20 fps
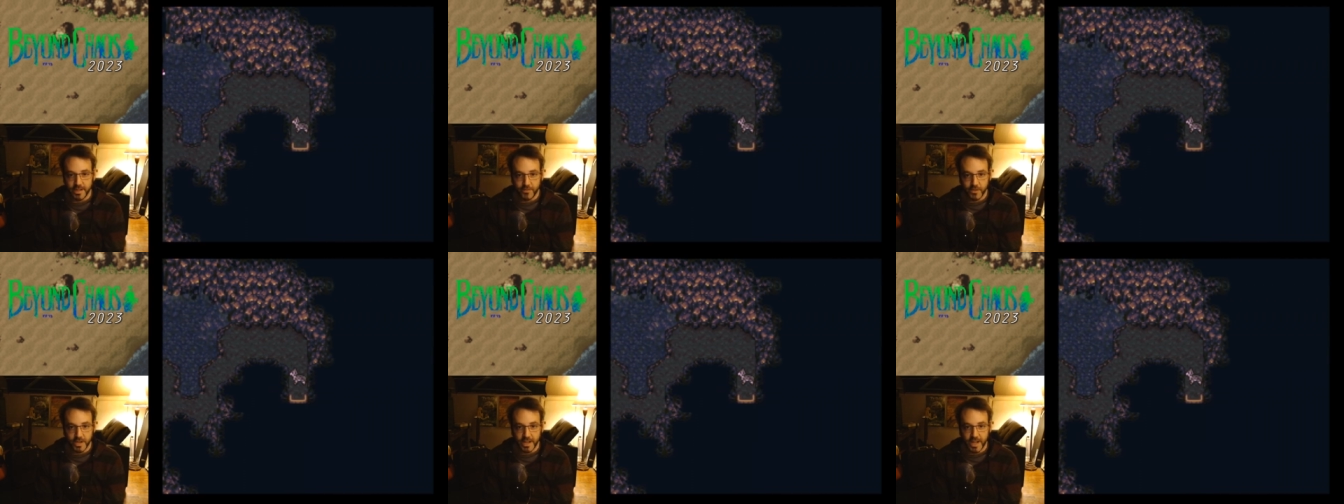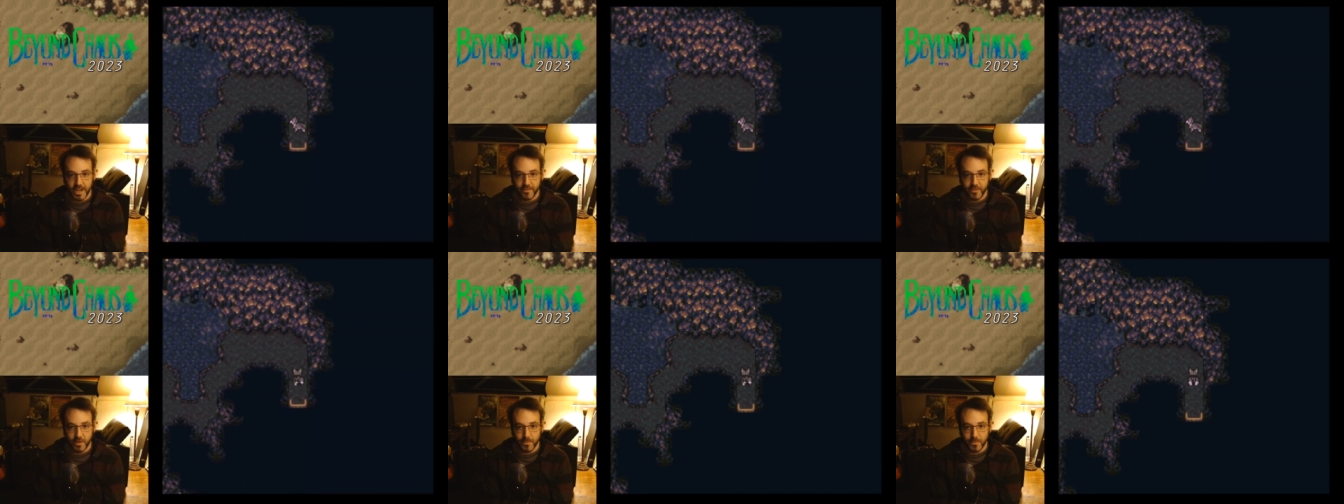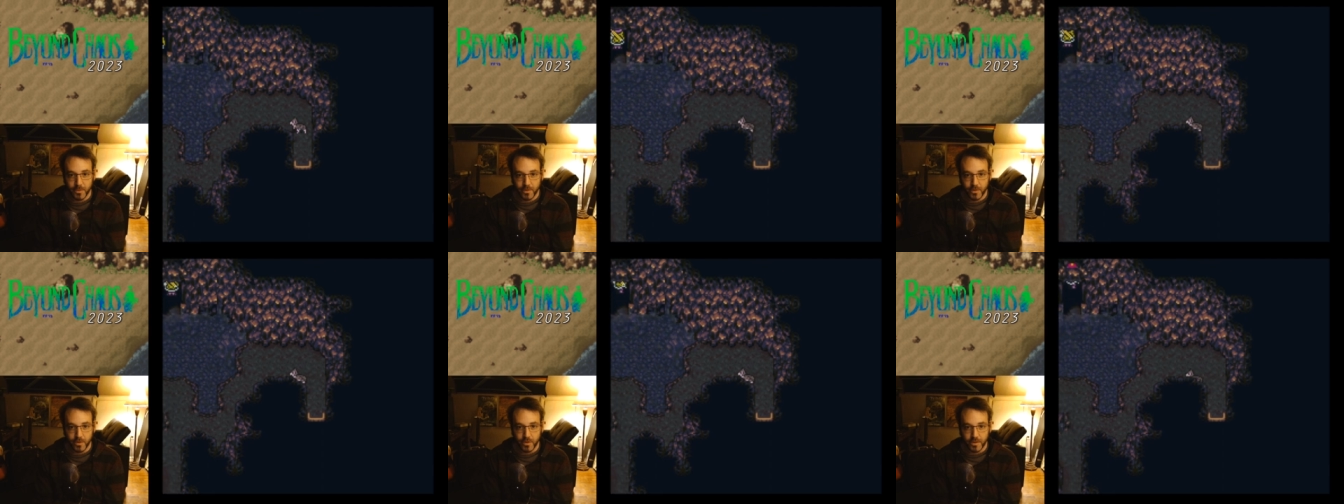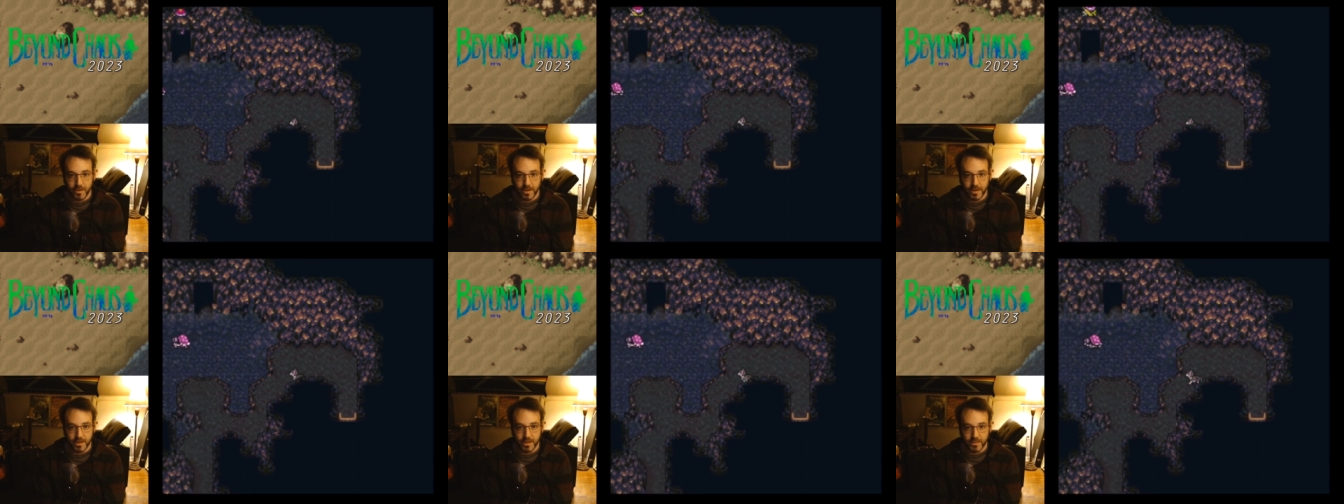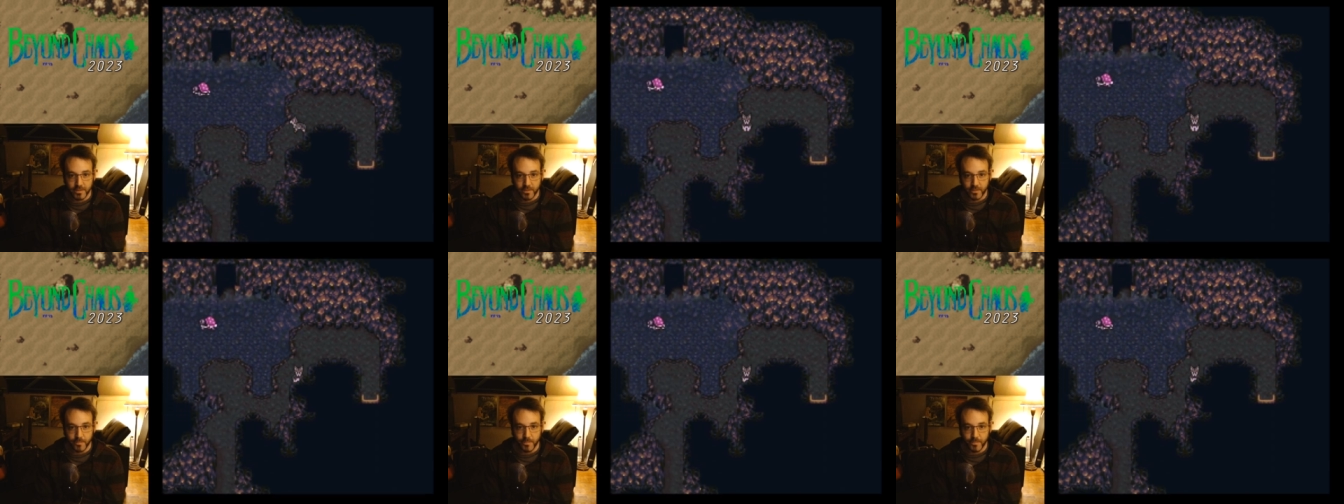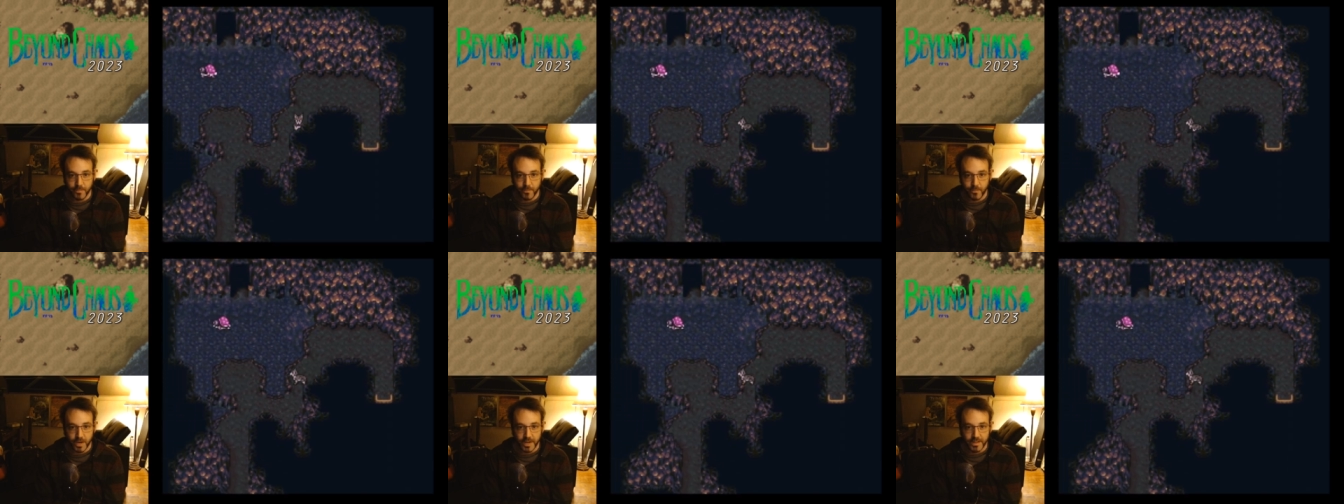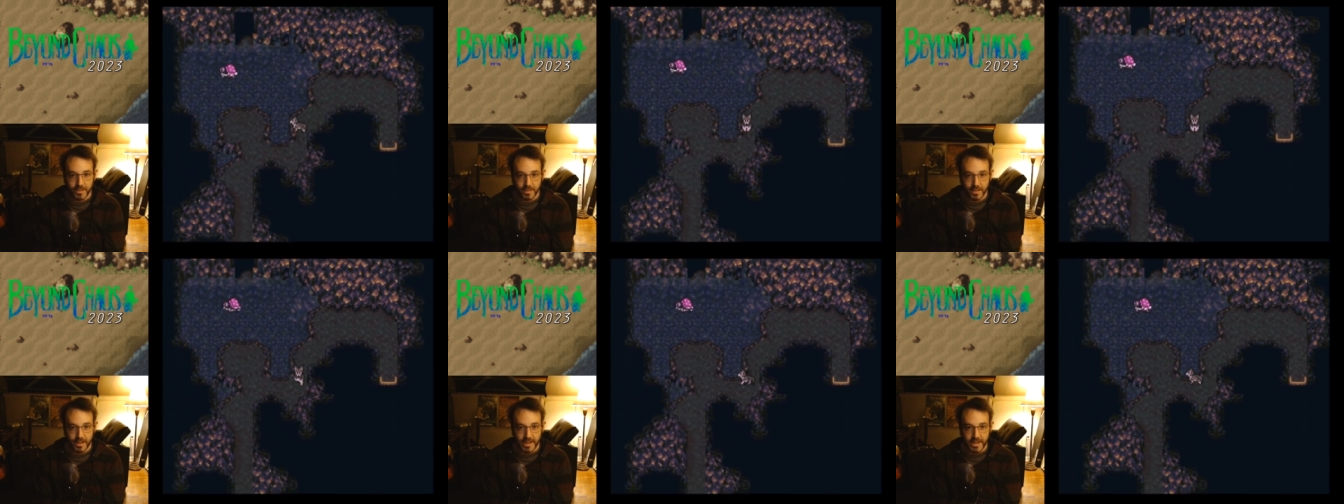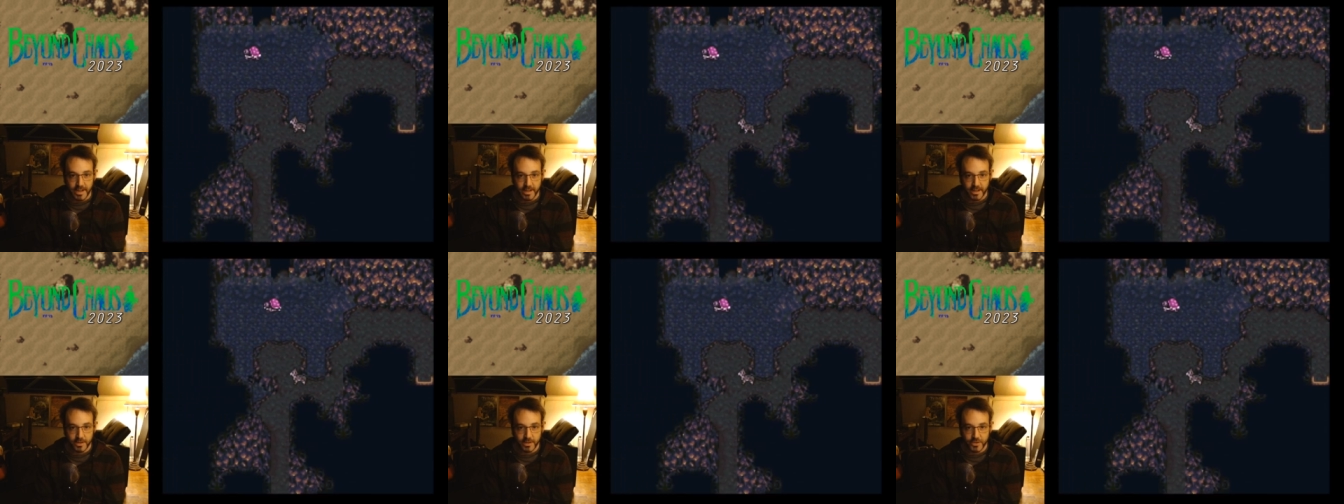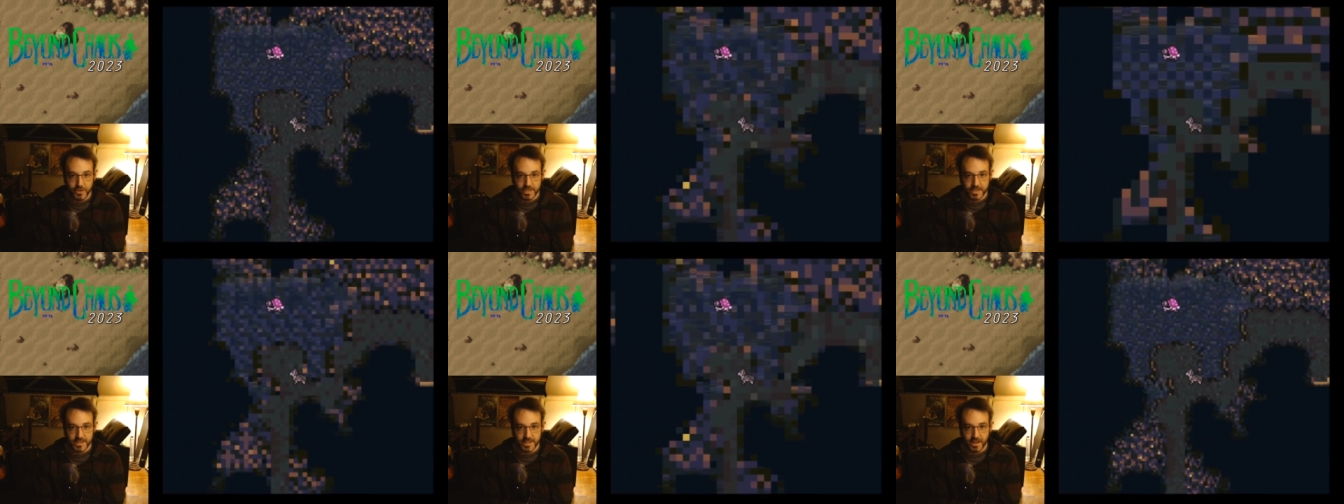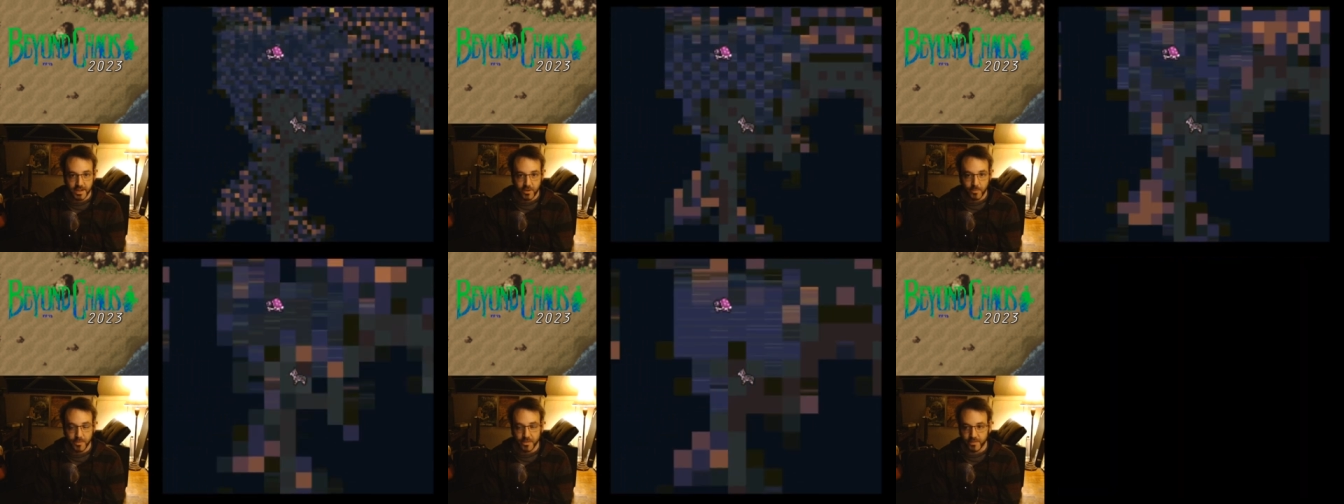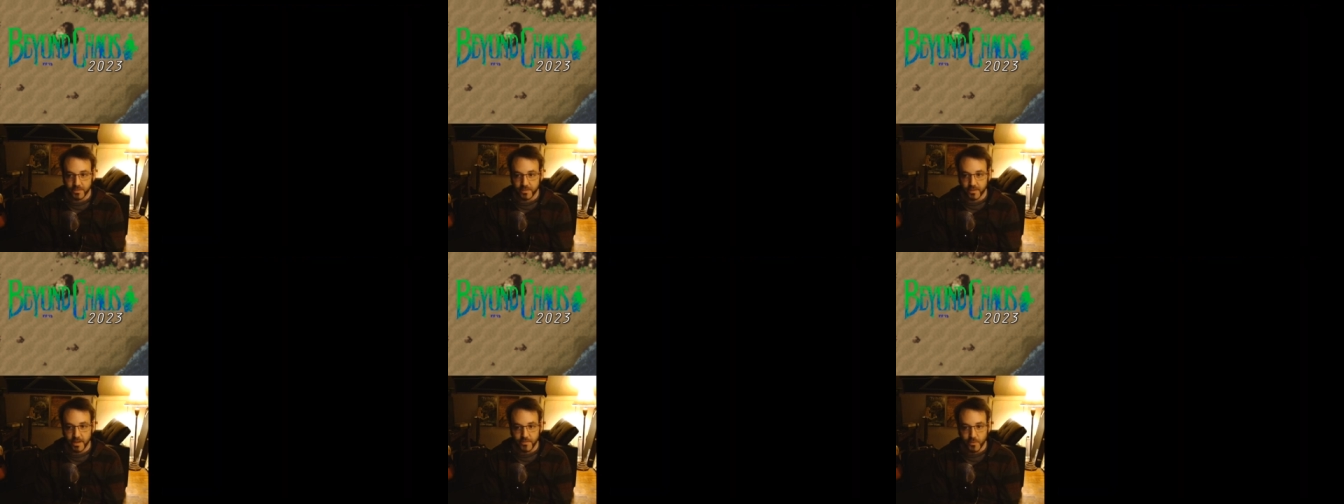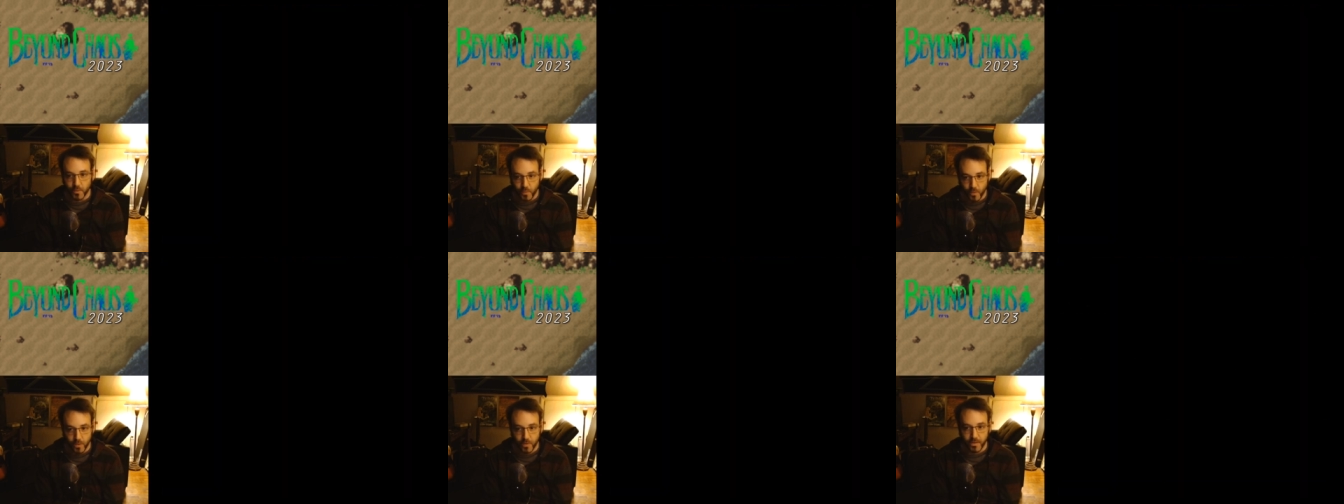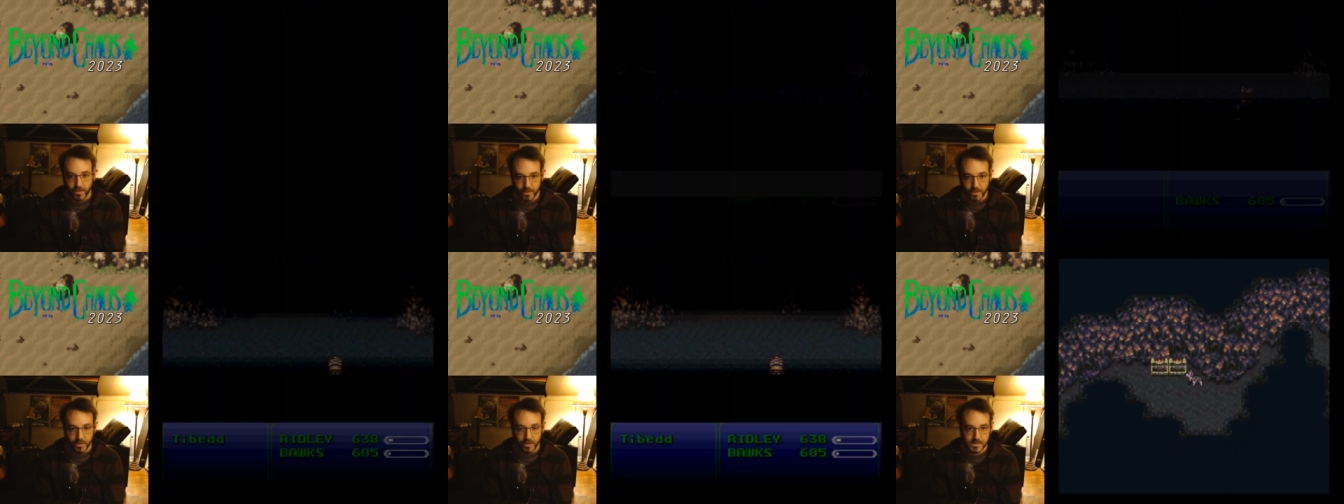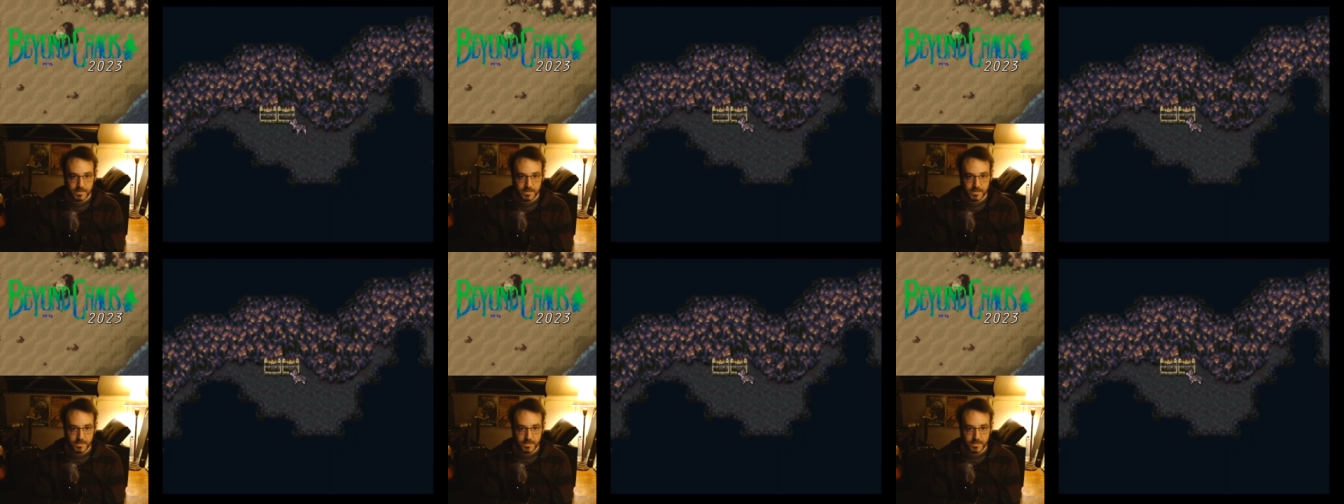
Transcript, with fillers: even gave up returning to his frickin' lake just to help us save the world.